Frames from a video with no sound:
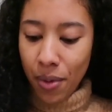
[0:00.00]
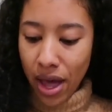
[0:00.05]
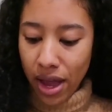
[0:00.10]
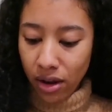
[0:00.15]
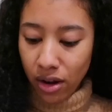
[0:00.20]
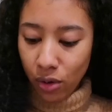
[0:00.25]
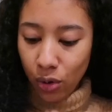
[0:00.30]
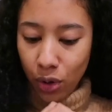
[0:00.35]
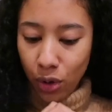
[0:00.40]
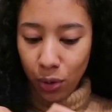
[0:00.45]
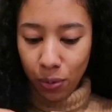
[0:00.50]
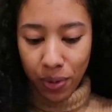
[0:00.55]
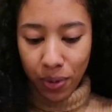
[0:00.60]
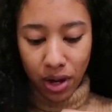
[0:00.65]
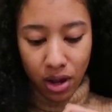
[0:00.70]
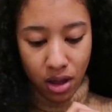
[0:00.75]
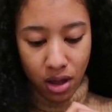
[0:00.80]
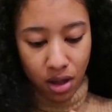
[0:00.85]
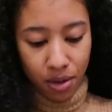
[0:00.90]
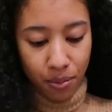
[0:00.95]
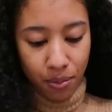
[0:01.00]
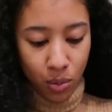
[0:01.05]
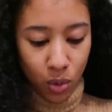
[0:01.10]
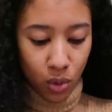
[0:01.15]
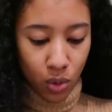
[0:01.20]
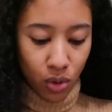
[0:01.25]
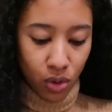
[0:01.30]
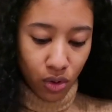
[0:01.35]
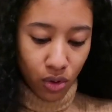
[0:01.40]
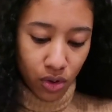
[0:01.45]
And I'll open it up
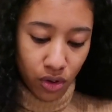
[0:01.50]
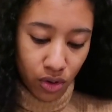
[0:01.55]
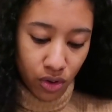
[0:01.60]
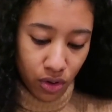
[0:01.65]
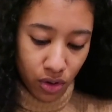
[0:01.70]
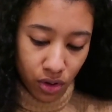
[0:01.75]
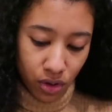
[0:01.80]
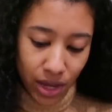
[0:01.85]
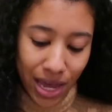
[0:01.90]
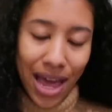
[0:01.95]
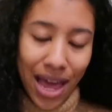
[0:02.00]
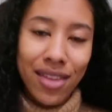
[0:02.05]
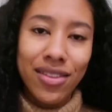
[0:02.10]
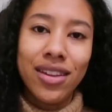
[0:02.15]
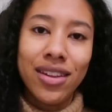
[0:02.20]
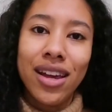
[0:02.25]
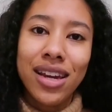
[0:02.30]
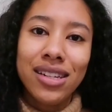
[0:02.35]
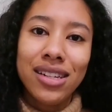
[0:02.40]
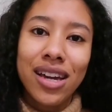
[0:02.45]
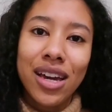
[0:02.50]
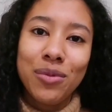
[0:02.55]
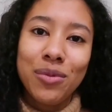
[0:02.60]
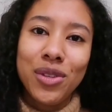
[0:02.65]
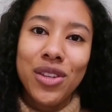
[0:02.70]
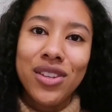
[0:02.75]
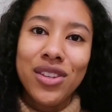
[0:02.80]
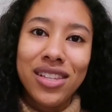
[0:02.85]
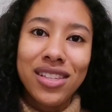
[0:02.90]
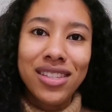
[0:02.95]
more at the night time
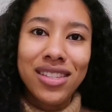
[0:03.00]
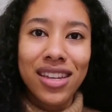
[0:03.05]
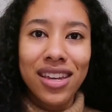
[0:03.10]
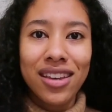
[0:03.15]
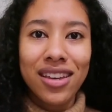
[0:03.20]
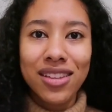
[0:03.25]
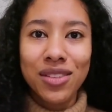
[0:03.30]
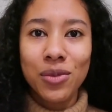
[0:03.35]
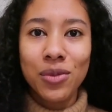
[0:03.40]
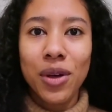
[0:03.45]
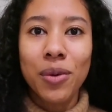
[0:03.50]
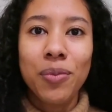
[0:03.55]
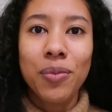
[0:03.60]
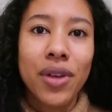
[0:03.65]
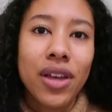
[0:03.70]
so you can see it as well.